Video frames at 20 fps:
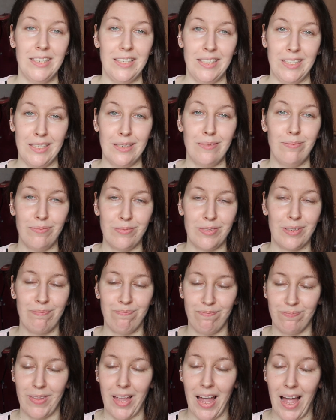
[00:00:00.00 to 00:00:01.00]
Yep,
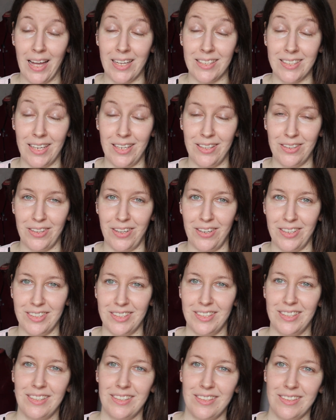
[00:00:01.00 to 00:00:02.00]
as I
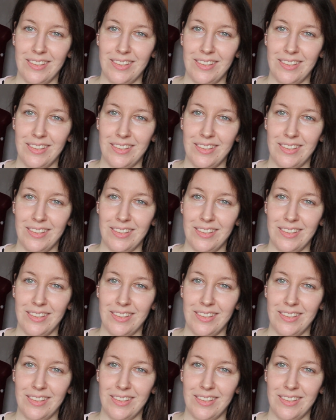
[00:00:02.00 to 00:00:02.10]
thought.